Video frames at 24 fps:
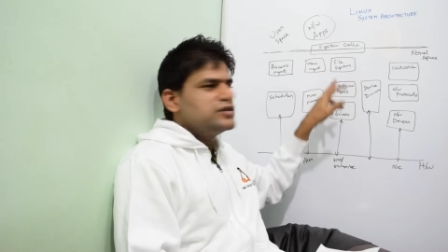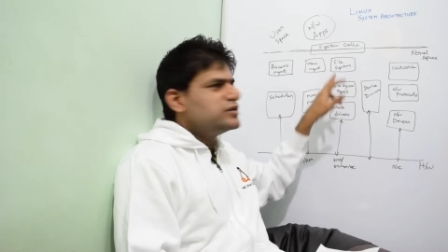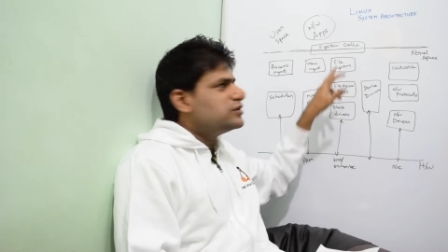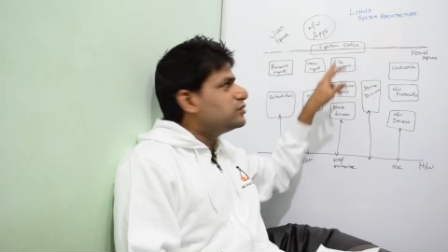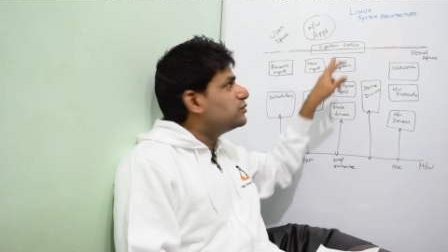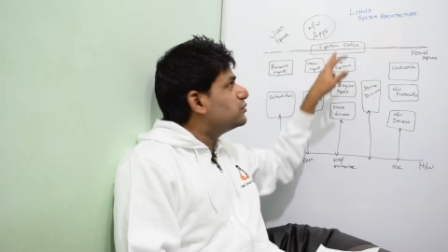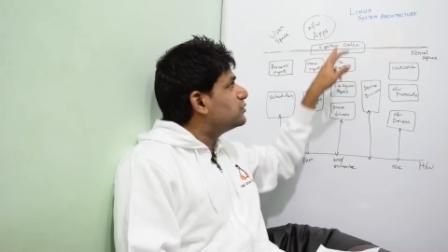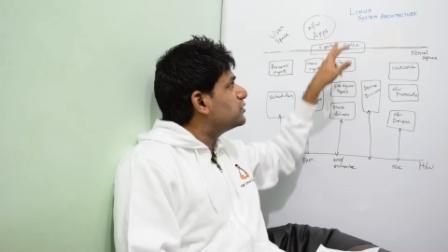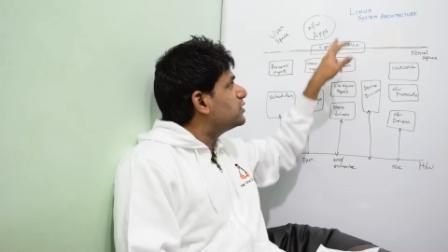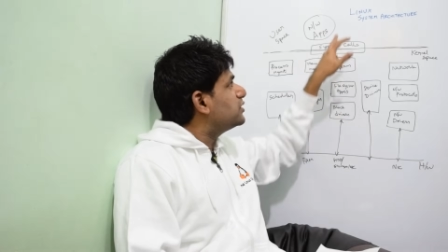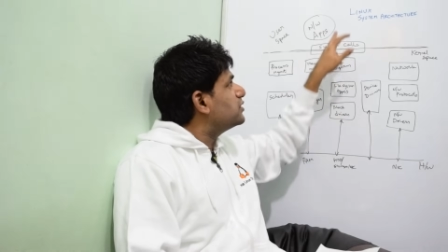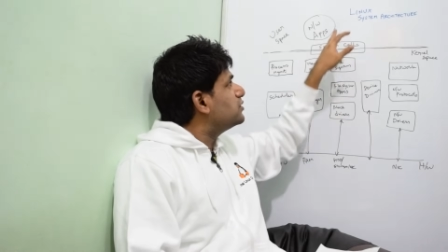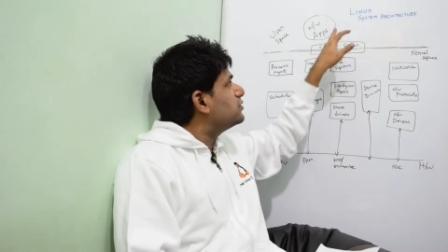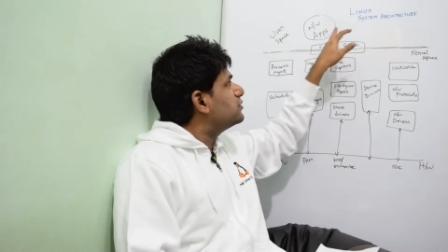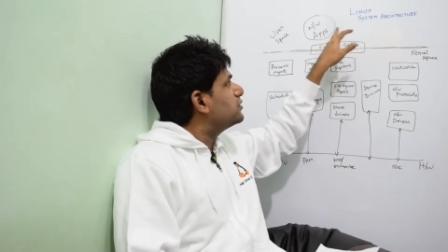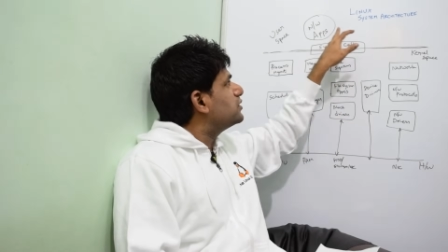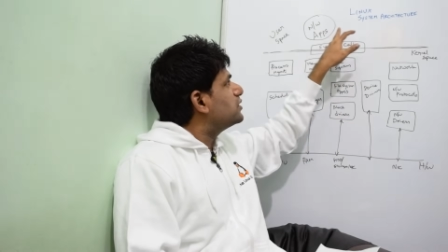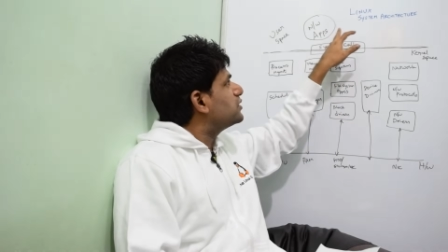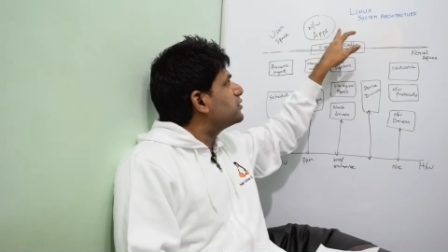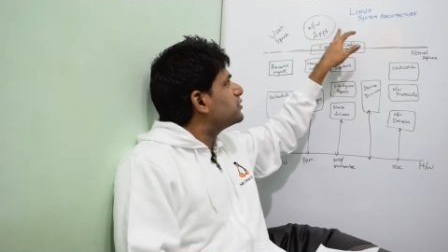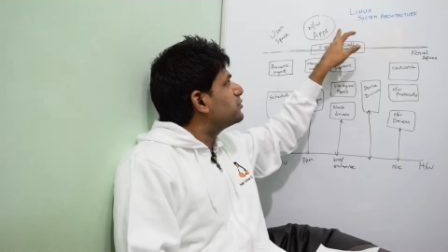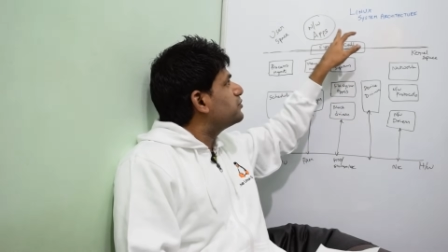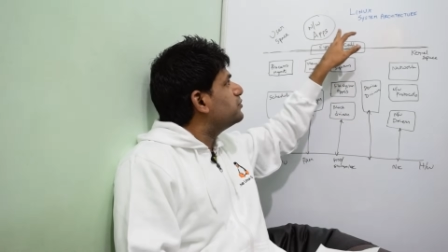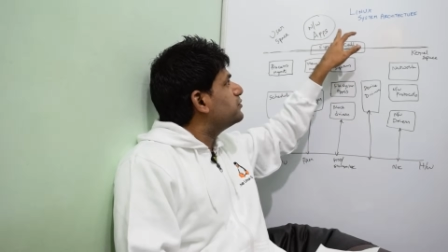through the
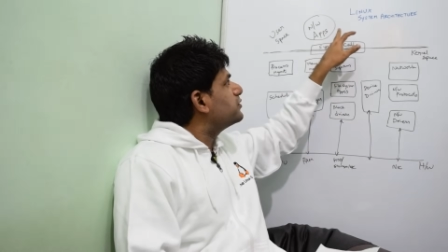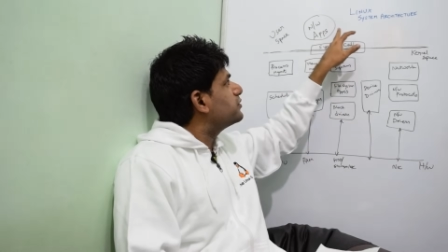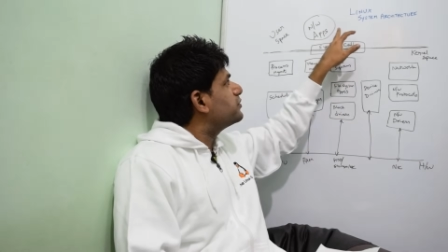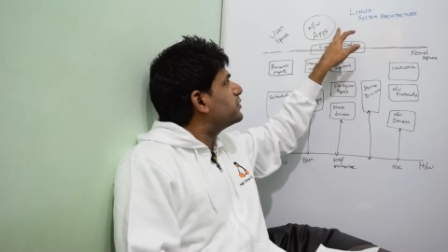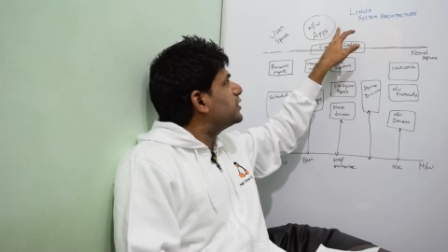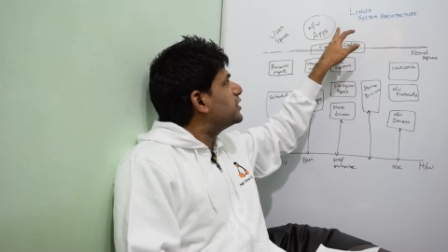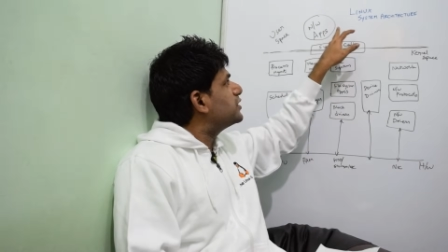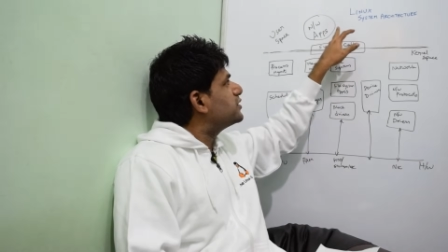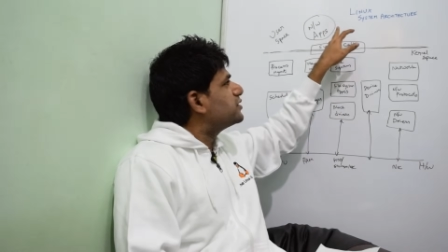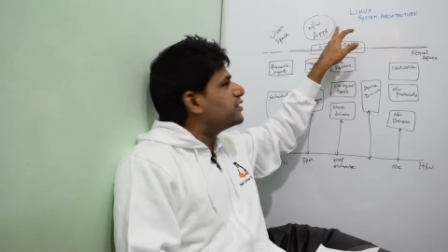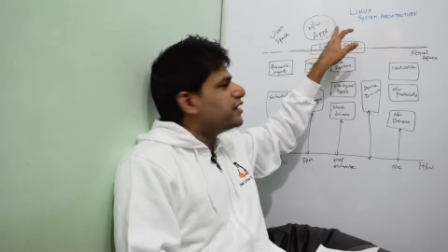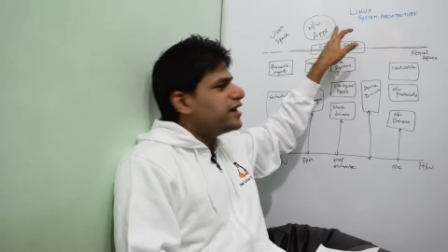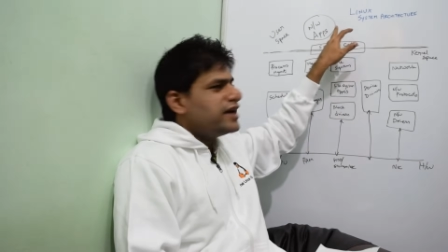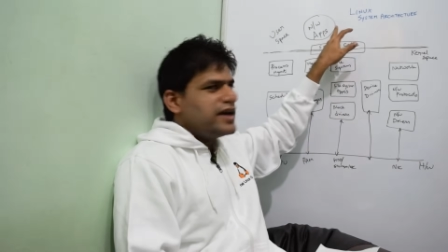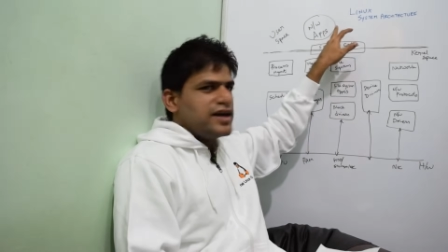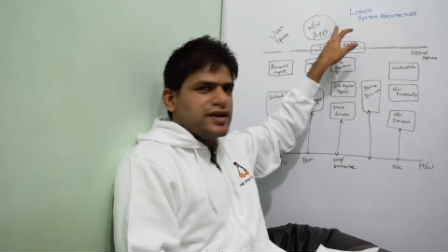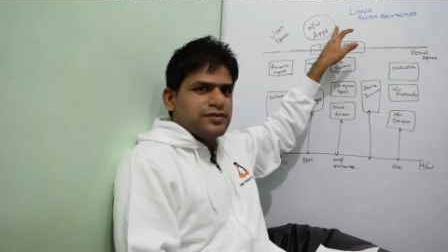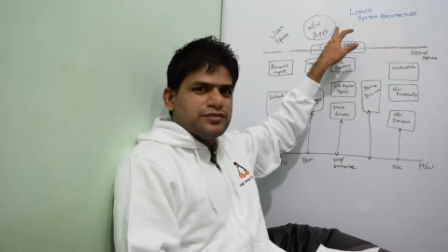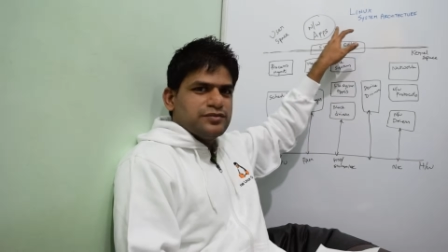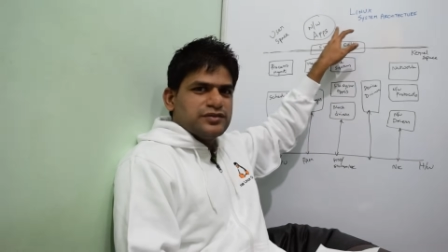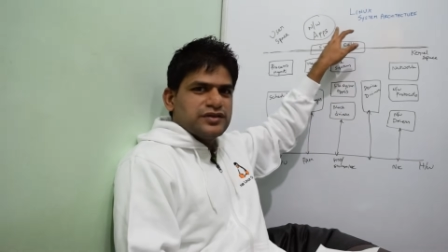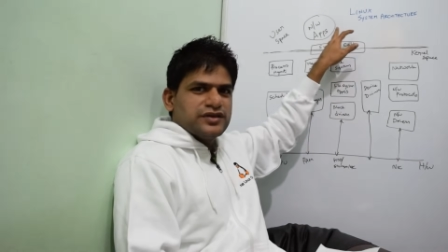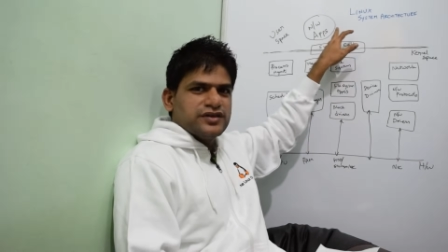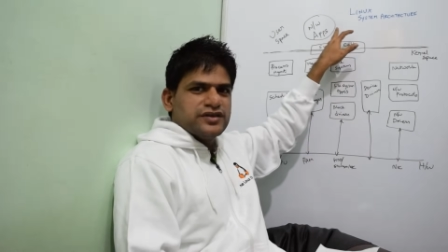user space
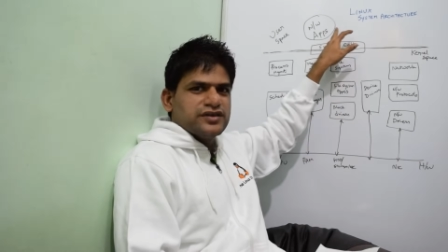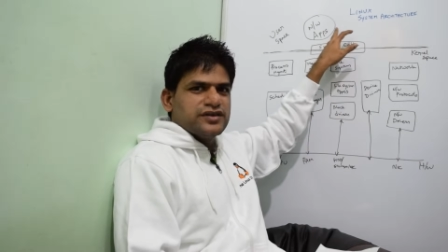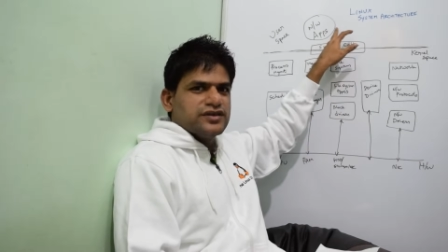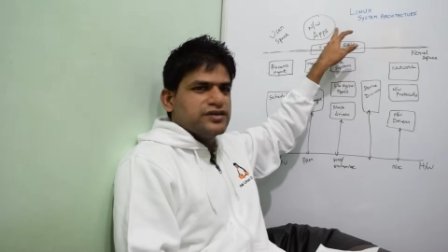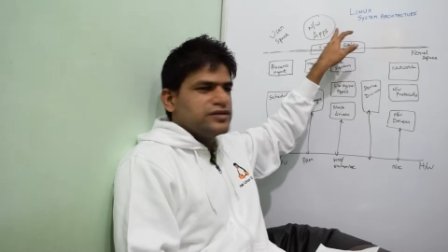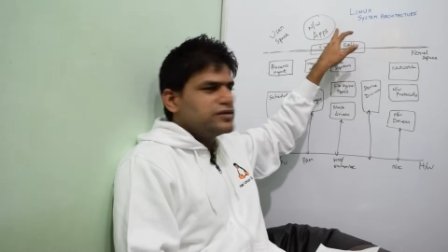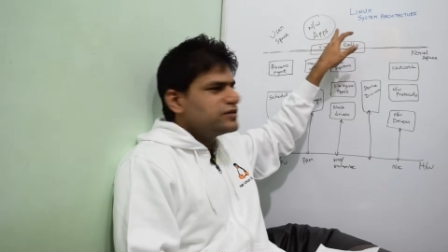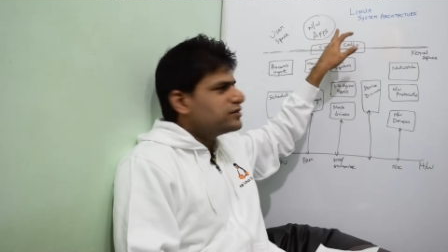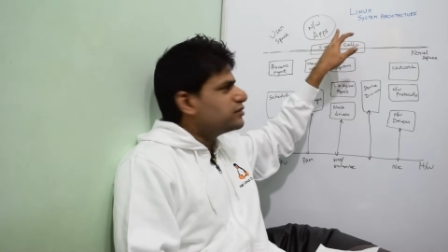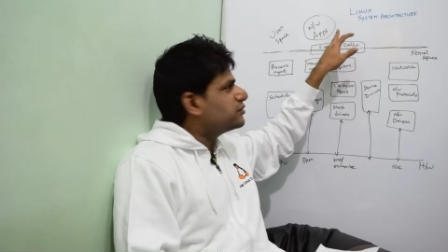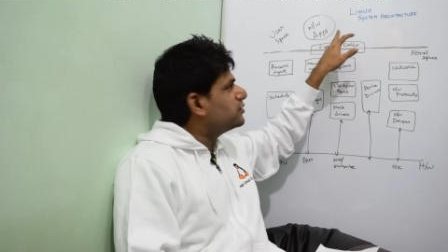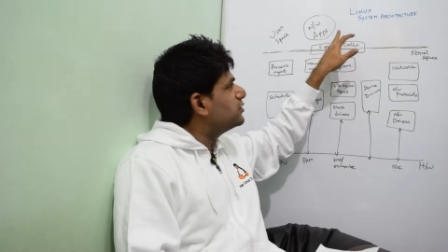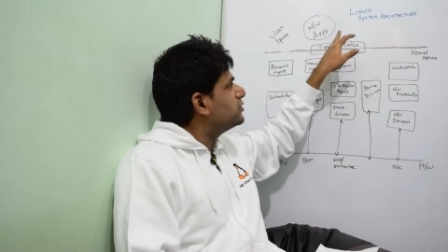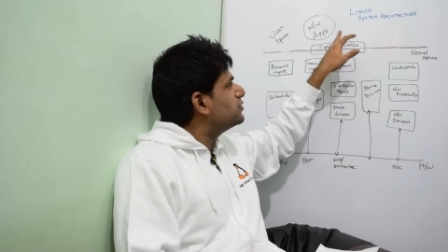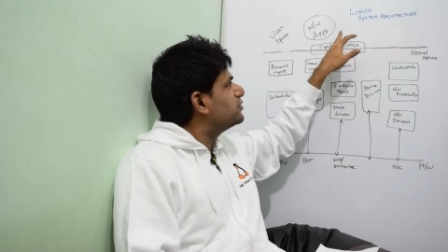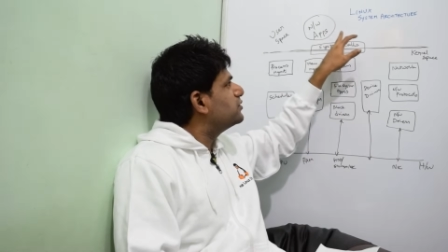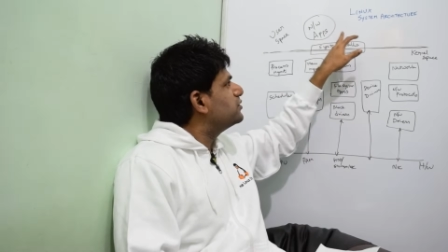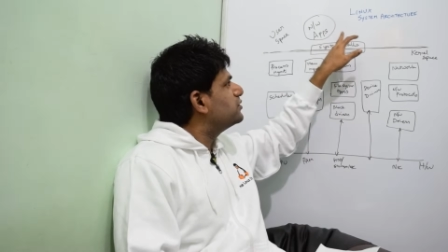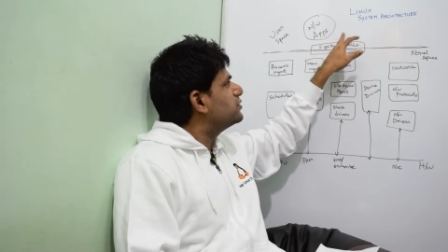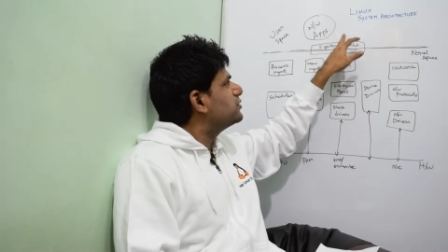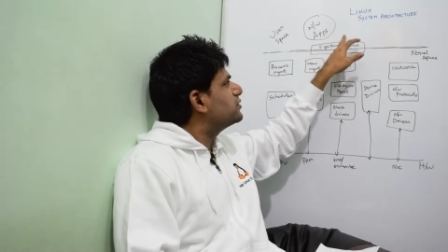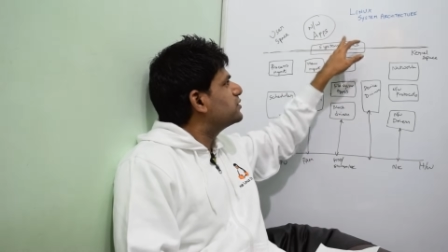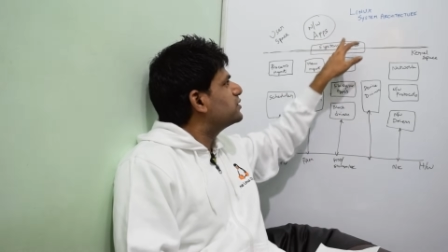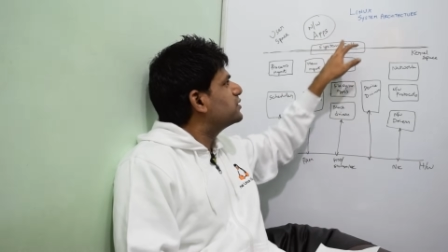apps, you
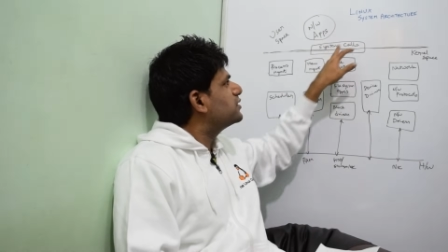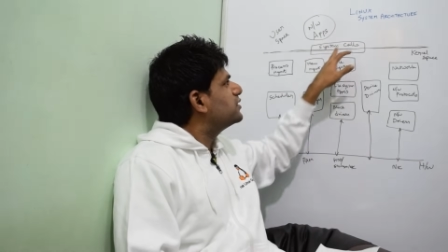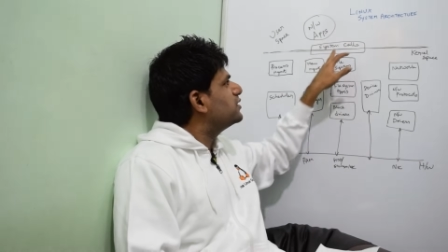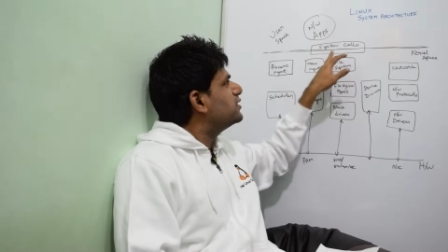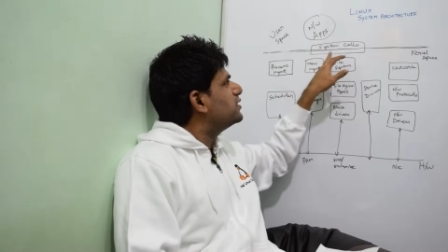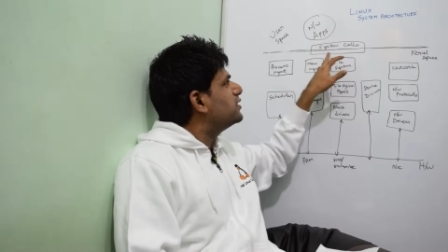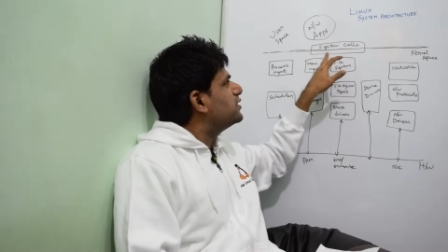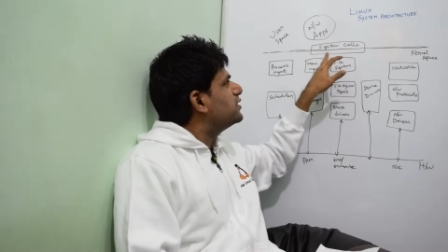use